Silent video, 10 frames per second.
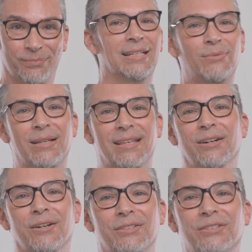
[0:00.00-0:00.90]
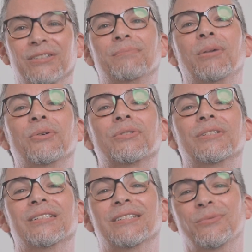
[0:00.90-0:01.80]
That's why there are certain
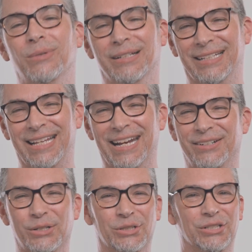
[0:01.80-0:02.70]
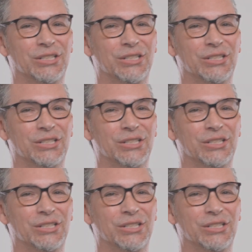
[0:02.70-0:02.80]
posters where the characters